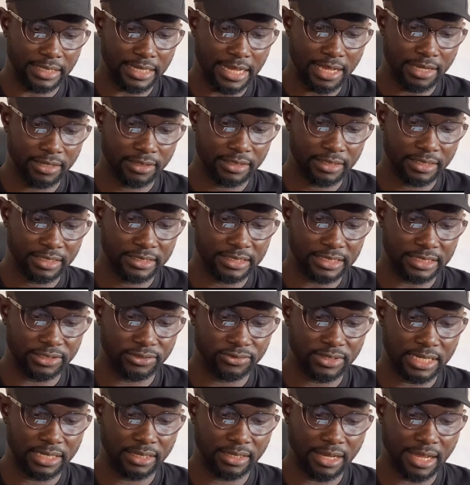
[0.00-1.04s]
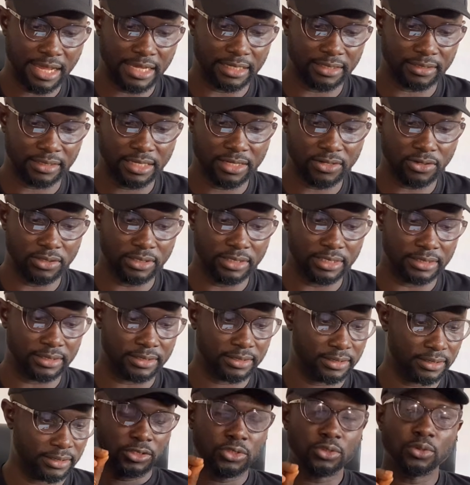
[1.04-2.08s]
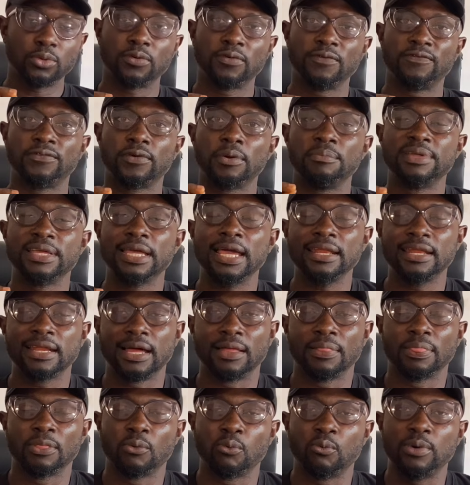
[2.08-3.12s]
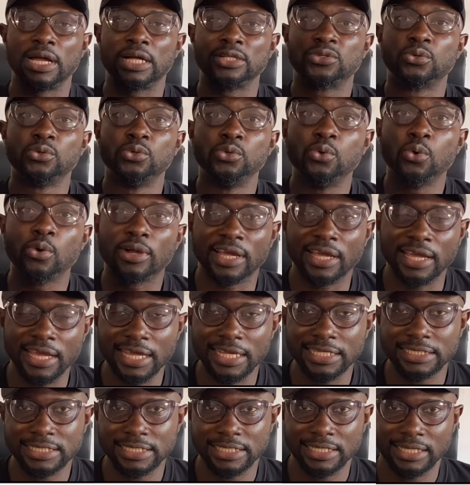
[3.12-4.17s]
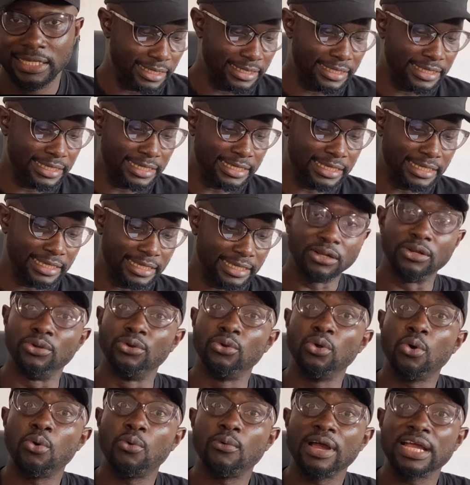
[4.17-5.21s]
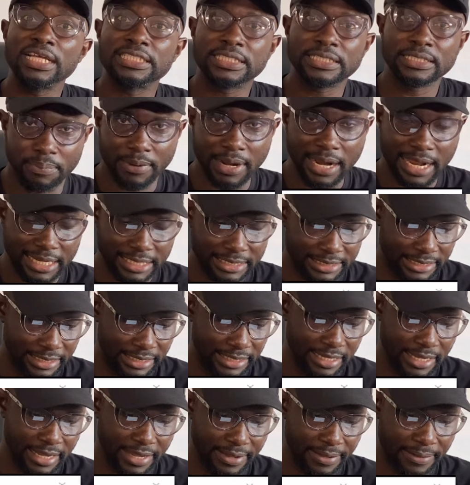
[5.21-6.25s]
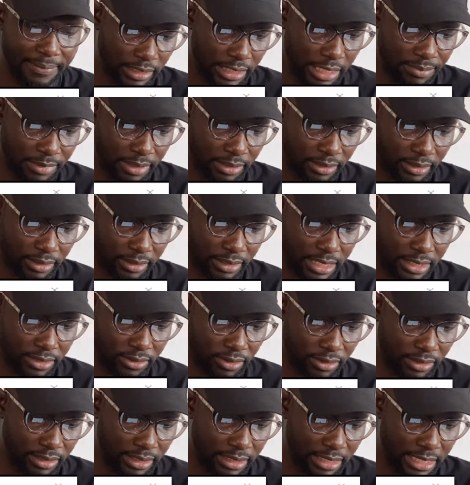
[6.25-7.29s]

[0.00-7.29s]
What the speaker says: Now this is trend line. Click on it. So from here now, we are to locate the lowest price here. Let me click on